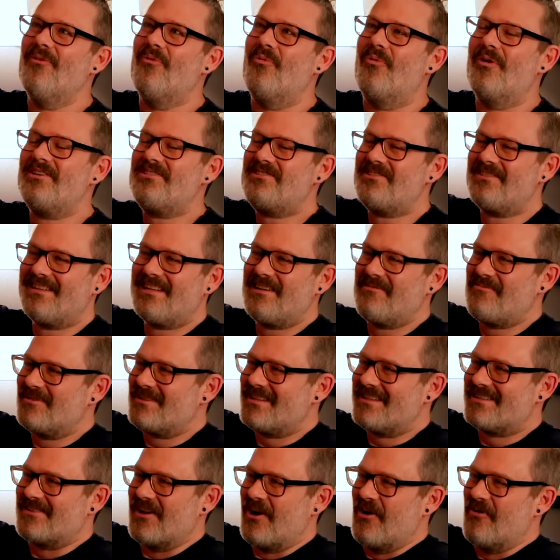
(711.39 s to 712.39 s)
What did you think about
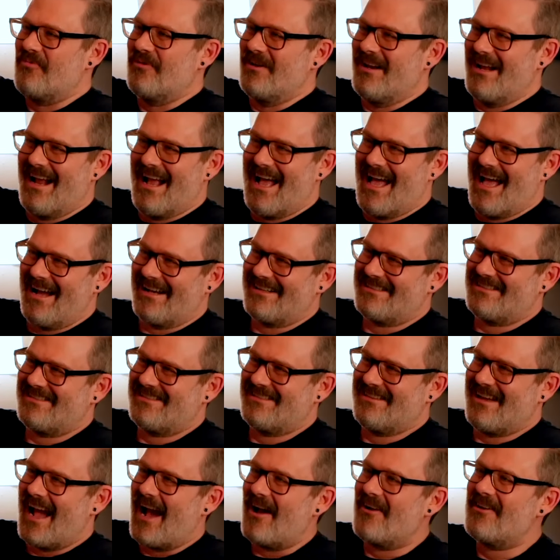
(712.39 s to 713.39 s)
this opening
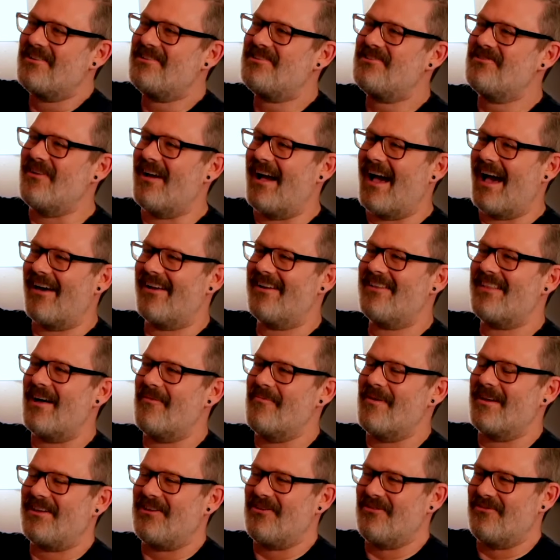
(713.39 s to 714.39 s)
act? How did you how did that
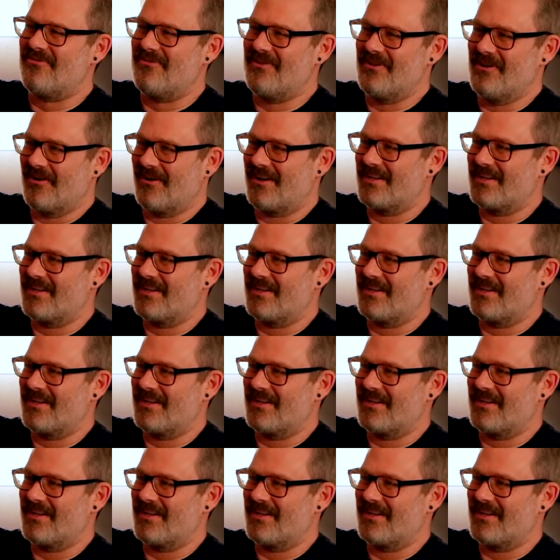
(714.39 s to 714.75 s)
make you feel?